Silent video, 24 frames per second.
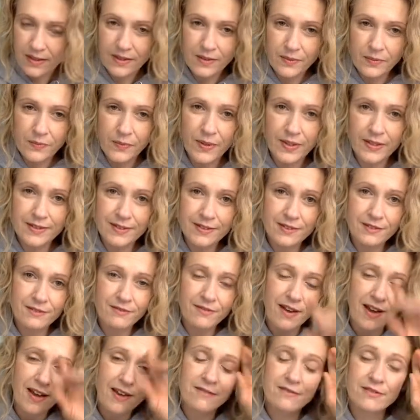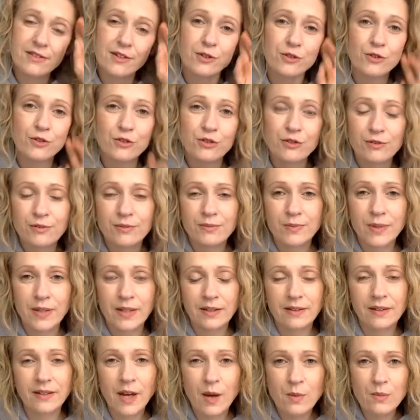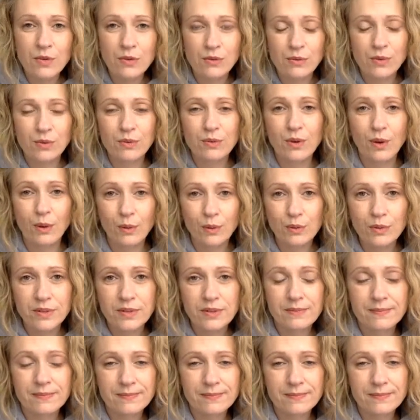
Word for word: We can survive those. We can come through those.